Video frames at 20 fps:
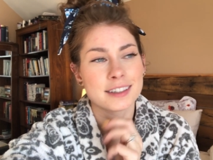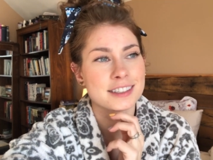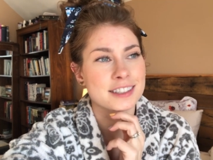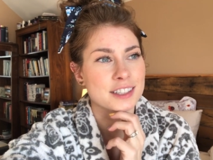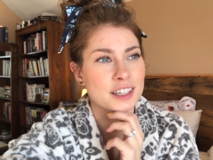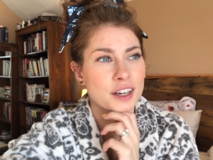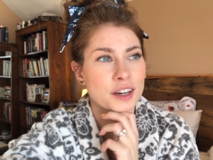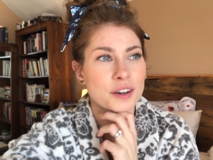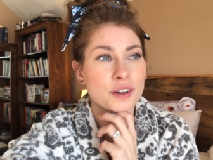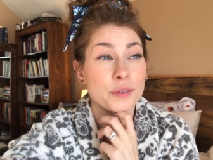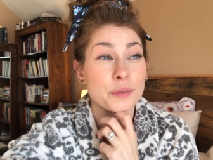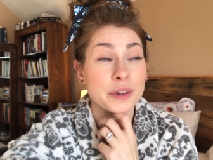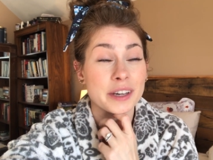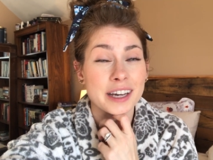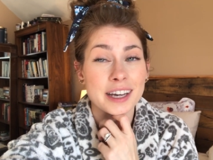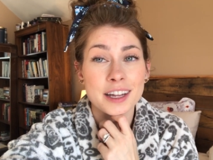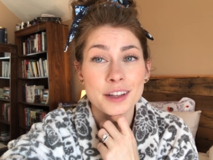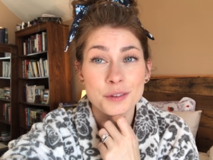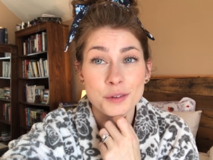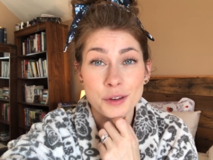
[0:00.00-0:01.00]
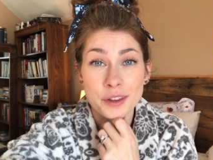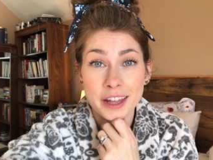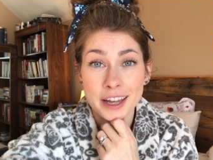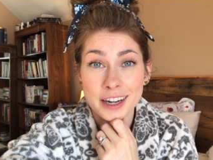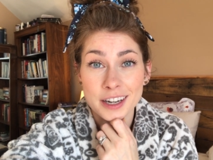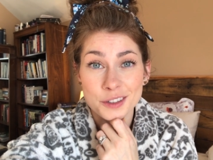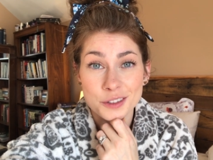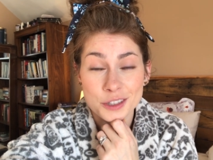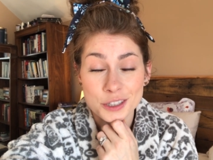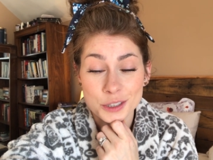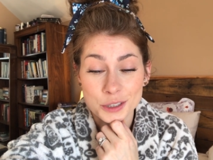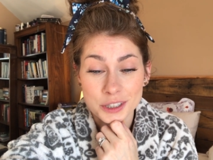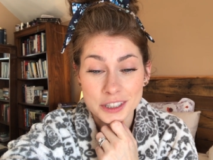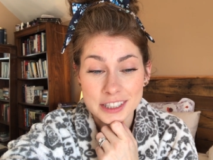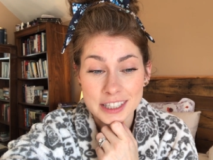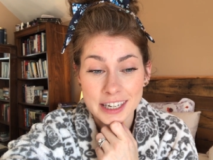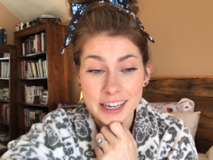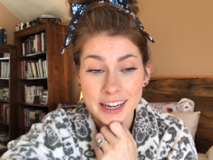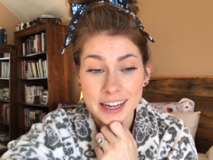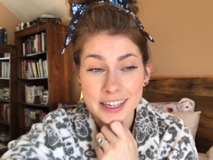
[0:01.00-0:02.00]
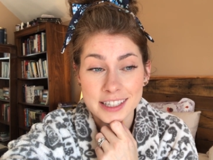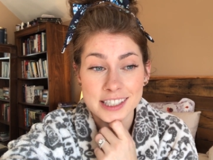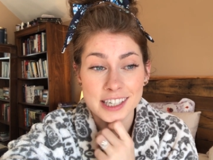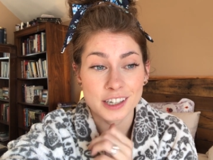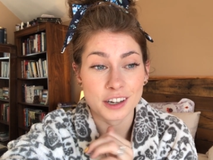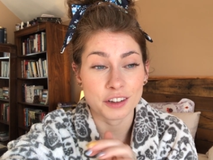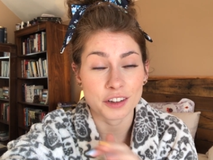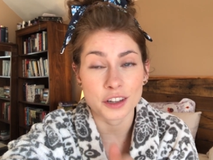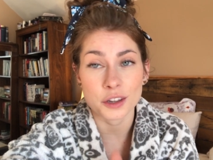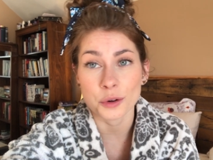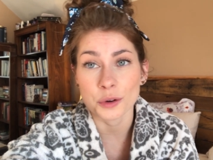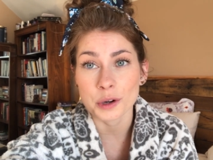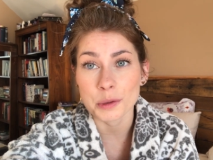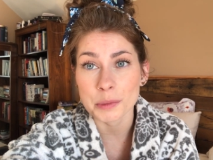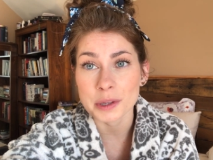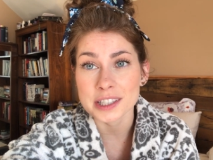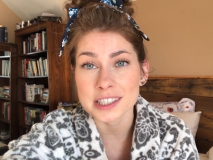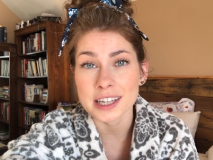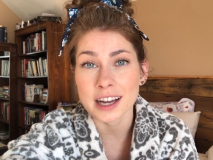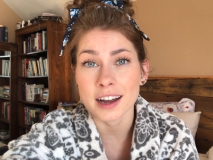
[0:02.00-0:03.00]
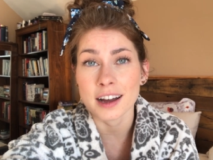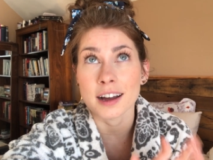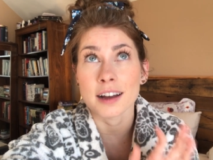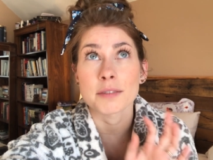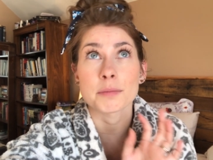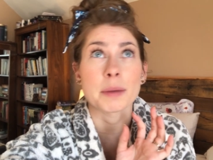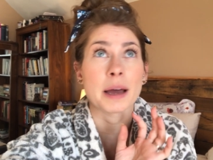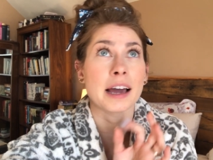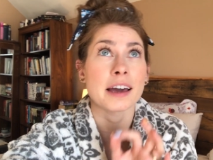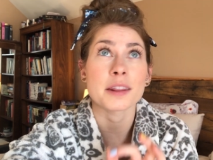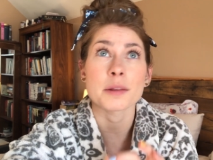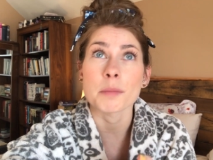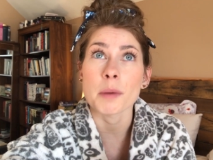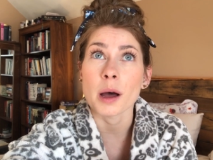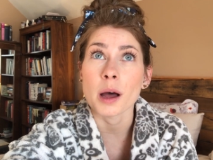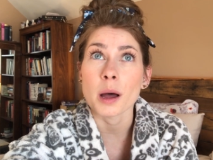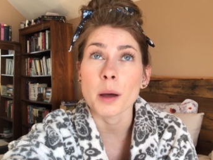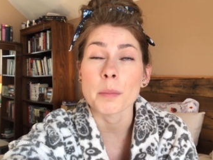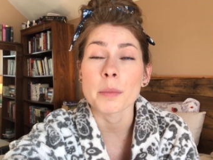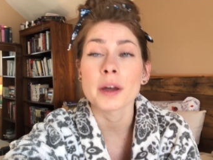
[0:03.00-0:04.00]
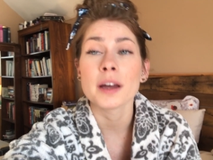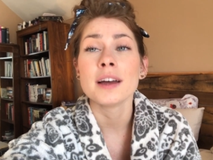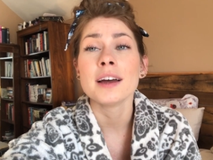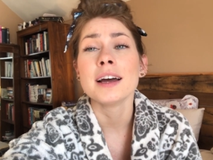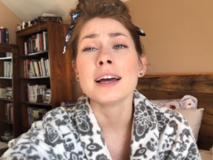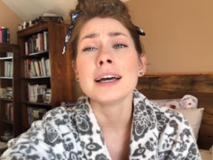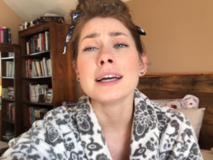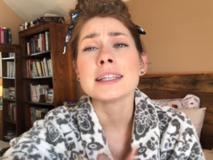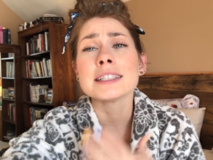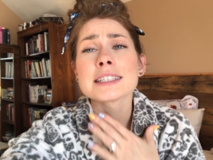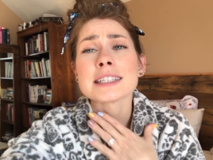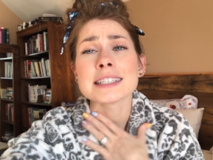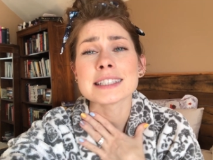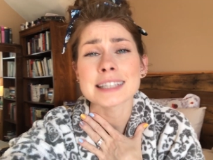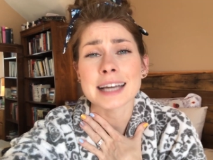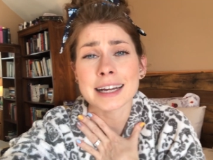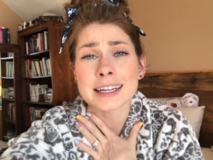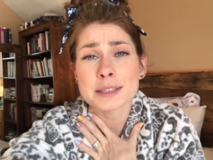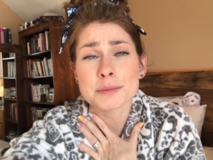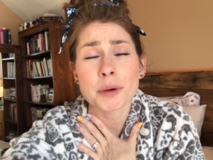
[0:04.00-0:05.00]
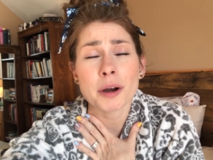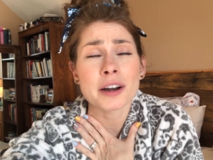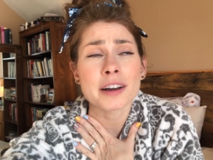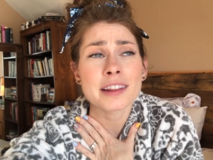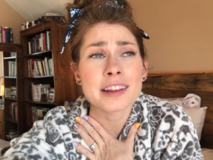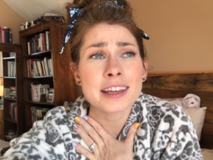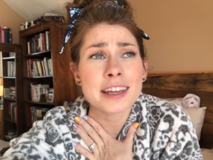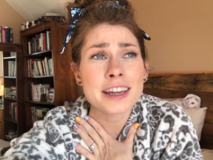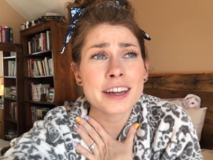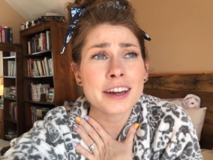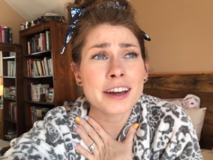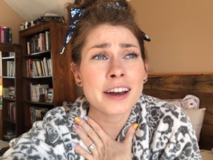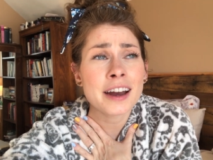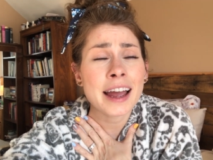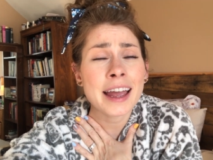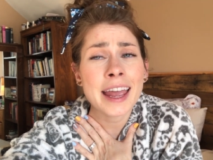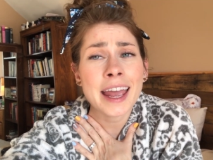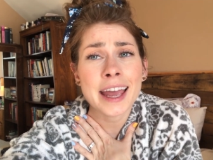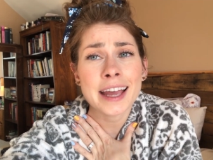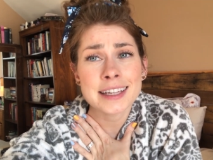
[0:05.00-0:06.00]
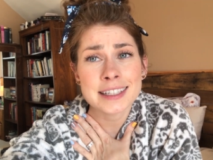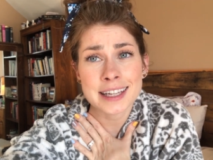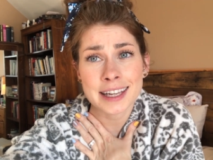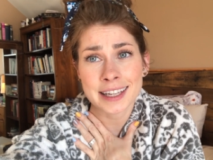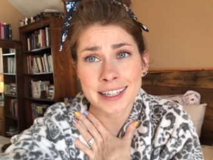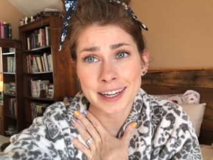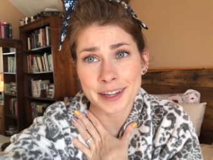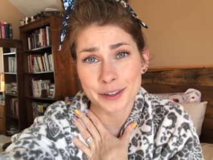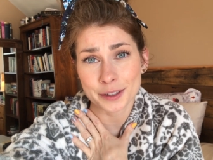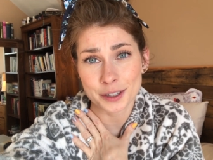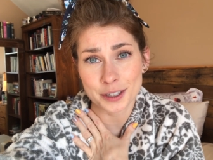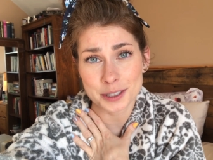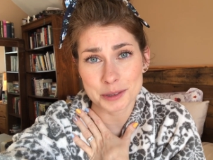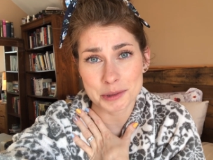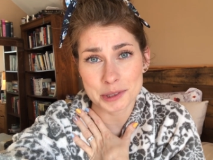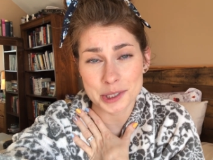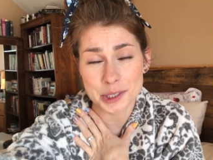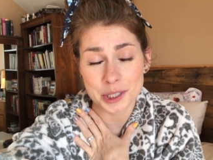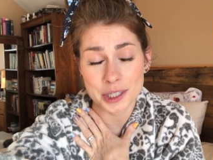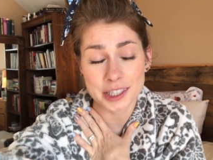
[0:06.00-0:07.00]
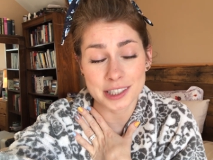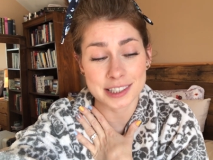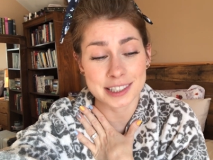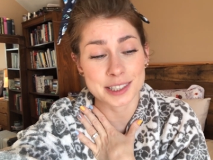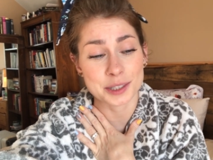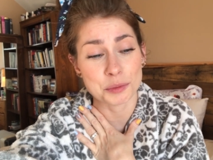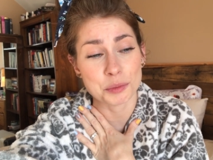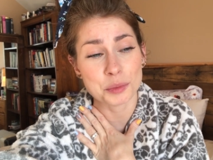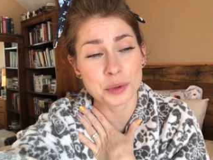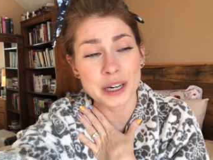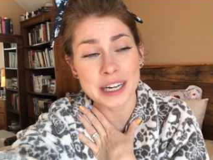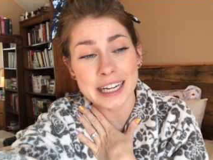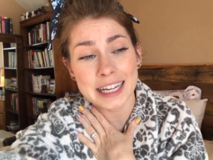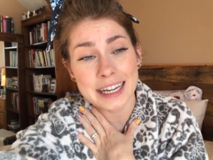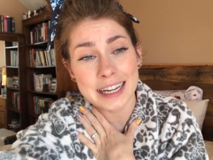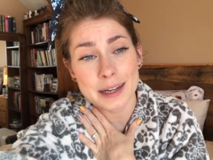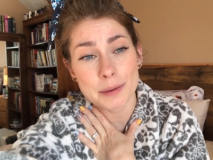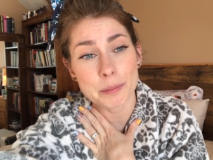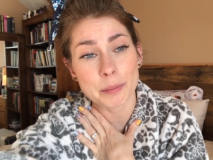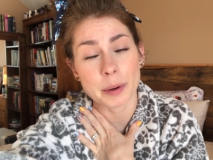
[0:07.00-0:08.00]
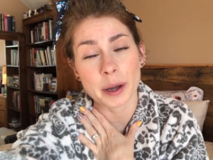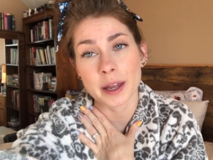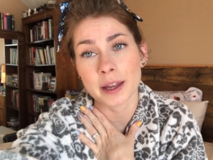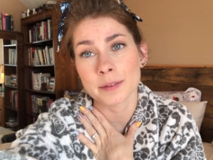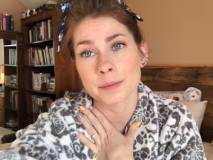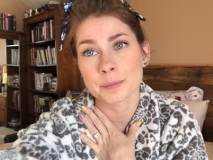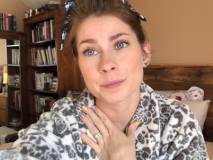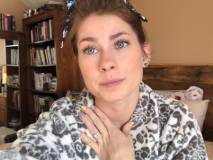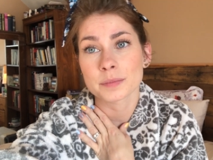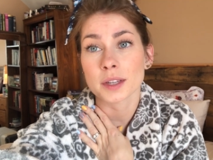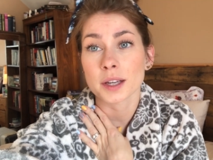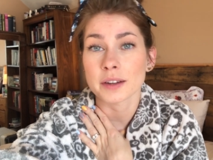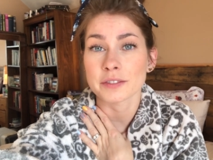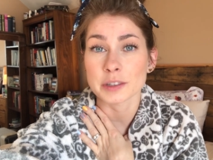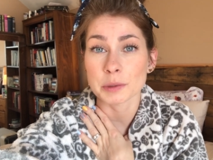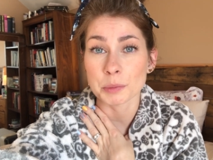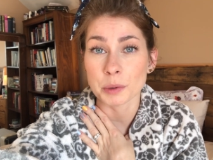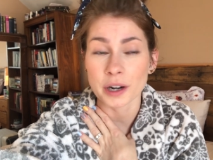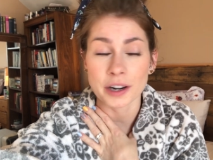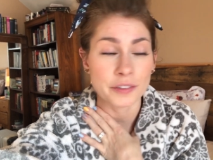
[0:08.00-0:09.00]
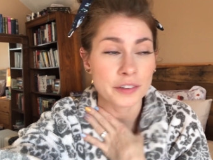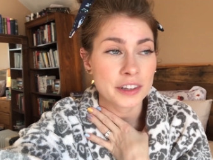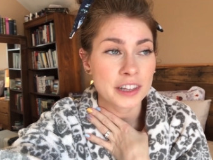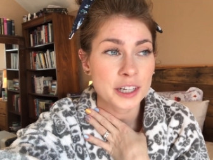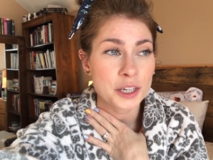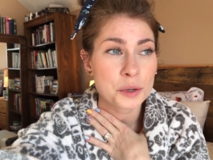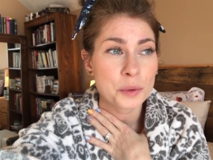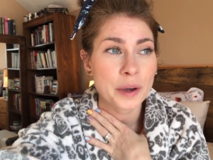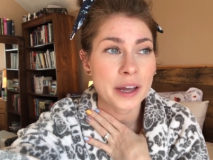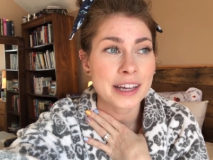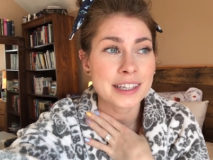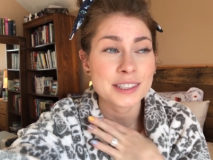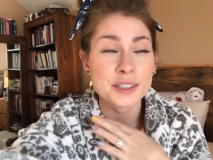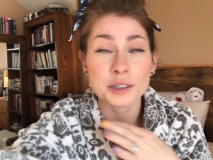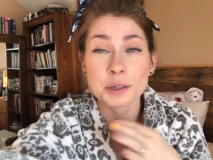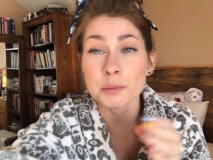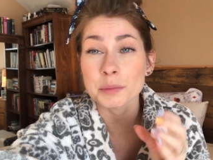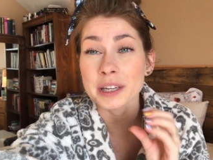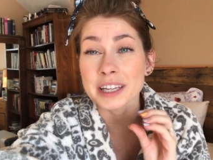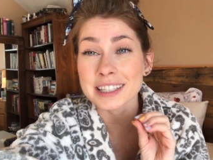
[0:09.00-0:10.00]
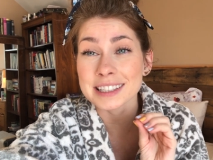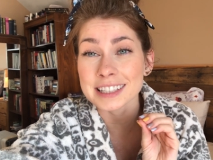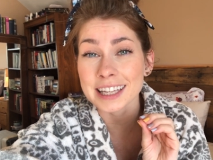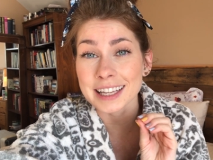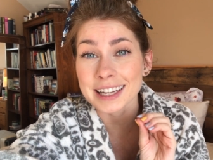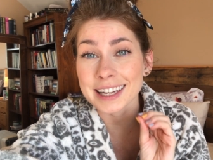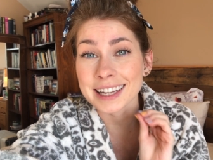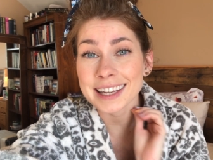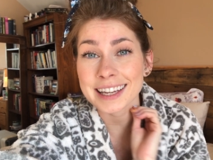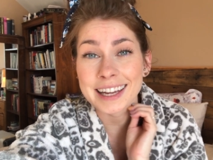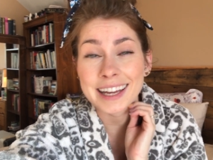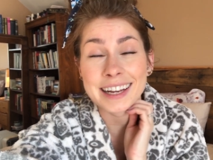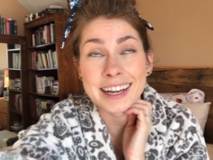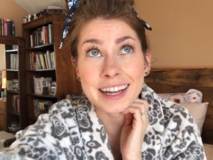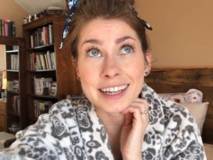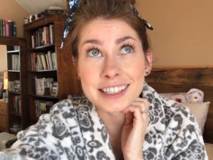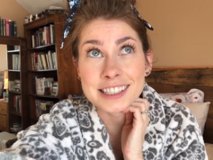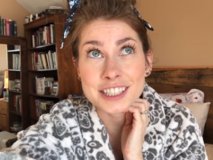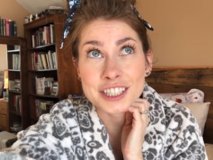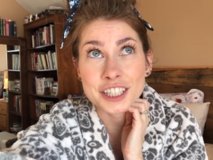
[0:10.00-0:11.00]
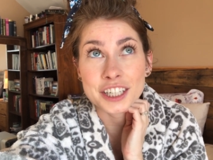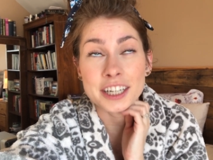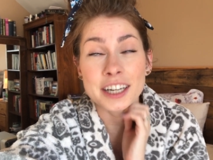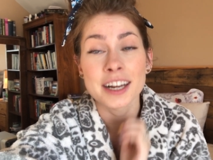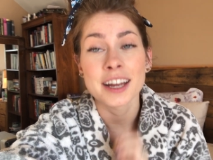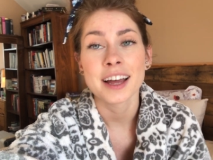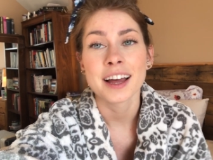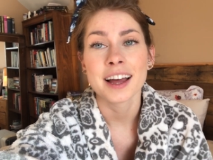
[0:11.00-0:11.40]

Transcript: So we gotta throw that out the door today, take all the ornaments off, pack them up. It's the saddest part of the year. I hate taking down the Christmas tree because it's so pretty, but have to put everything away so it can be exciting again next year.